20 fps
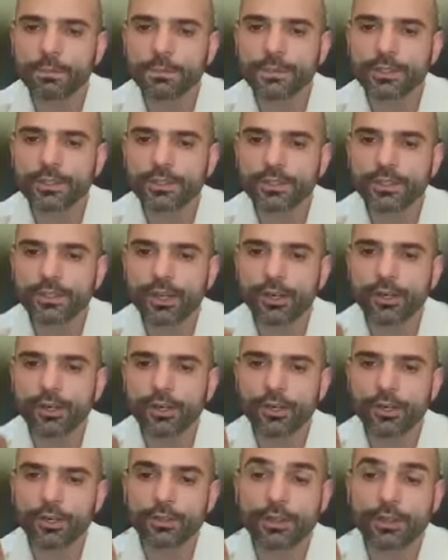
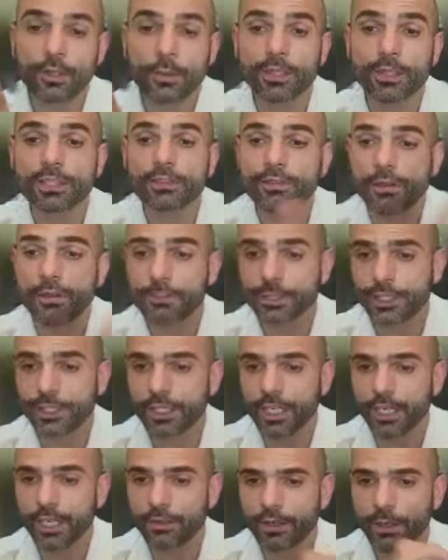So the question from
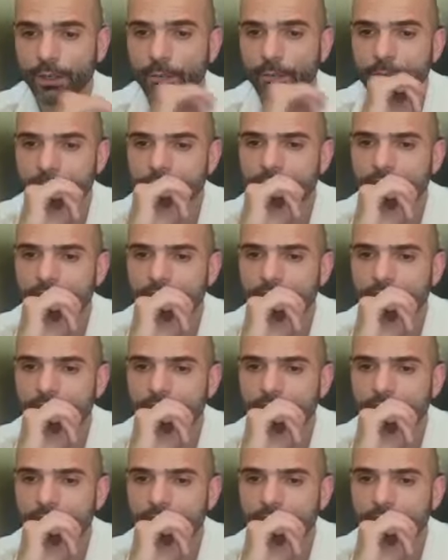Shakira